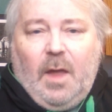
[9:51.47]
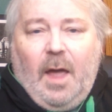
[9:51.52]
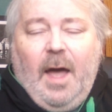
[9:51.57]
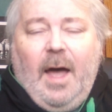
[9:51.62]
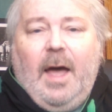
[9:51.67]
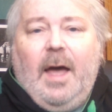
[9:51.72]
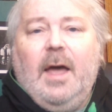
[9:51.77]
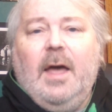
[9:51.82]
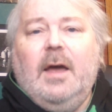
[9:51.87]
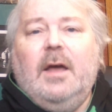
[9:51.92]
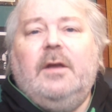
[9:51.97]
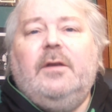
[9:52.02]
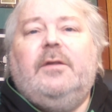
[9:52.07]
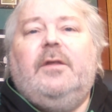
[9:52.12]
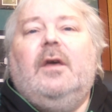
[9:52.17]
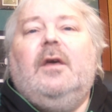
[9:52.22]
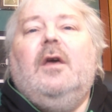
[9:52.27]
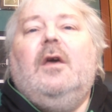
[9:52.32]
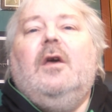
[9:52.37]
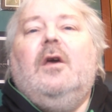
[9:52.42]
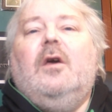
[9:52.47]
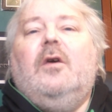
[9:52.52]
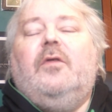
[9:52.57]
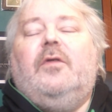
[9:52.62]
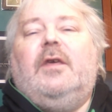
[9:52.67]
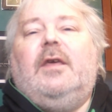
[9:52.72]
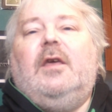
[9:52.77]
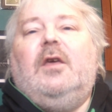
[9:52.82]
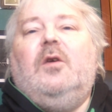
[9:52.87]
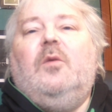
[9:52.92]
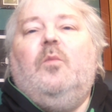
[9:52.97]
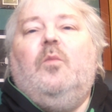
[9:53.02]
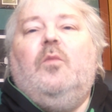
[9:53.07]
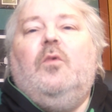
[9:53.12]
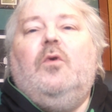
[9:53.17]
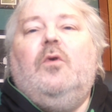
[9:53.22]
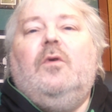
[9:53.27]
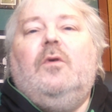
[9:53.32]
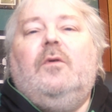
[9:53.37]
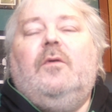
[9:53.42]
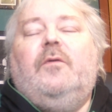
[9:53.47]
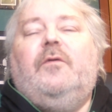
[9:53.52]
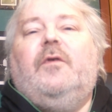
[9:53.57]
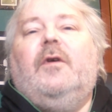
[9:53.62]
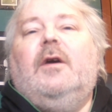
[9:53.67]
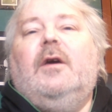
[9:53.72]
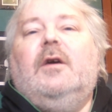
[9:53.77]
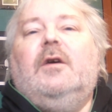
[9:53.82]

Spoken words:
And the move